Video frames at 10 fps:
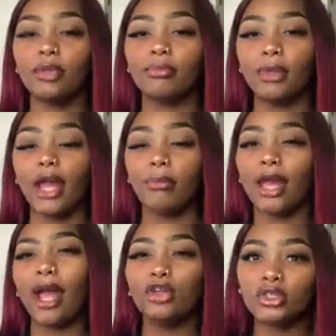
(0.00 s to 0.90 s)
like my
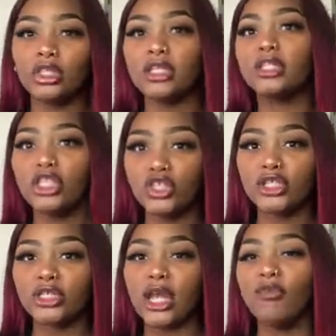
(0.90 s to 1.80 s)
counselors and teachers
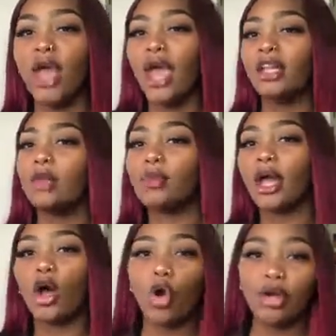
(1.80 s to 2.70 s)
and stuff, and them
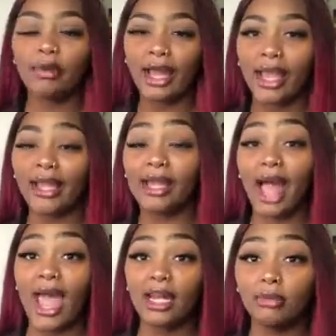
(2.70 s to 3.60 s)
like holding my hand and
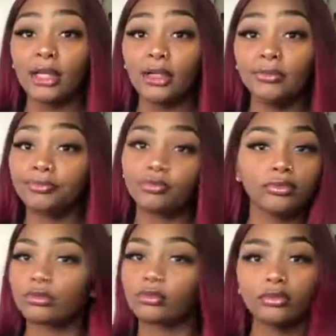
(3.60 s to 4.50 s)
guiding me.
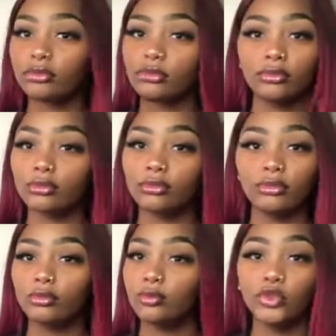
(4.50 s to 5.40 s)

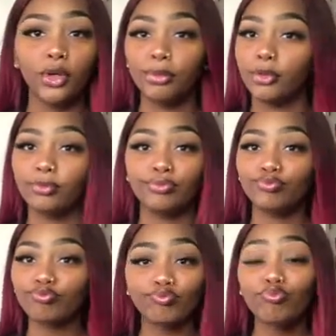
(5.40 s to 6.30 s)
No, boo.
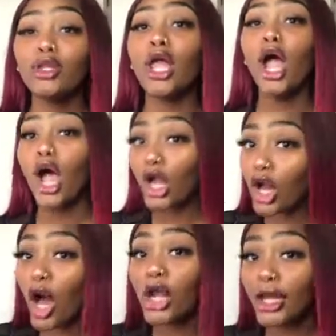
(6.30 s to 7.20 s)

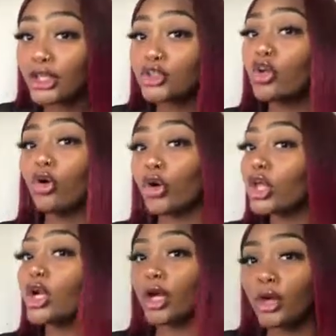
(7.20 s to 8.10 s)
College, you're on
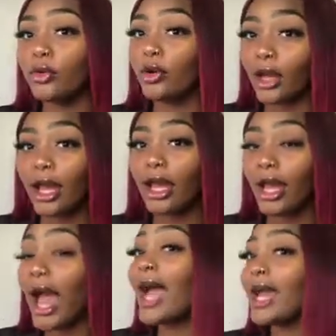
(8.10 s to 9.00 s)
your own, okay?
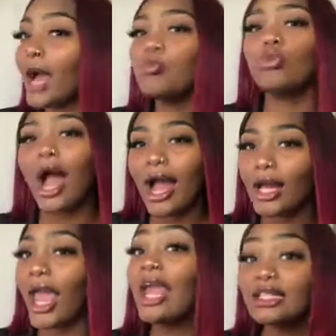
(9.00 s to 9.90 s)
I
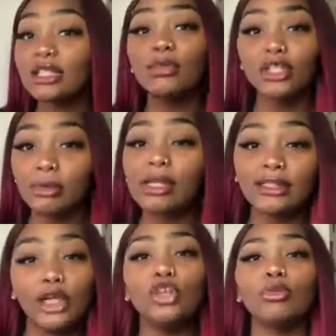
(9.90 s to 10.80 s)
hate to be the one to
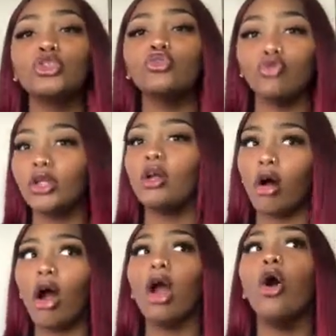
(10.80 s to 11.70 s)
tell you, but you really
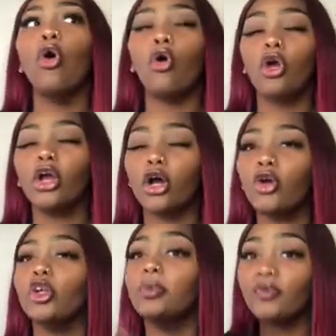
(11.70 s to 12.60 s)
are on your own.
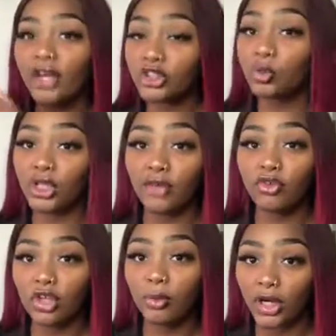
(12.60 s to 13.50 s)
Your professor will give
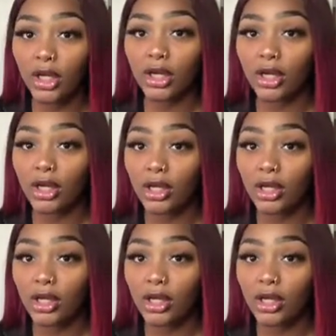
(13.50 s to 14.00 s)
you the work.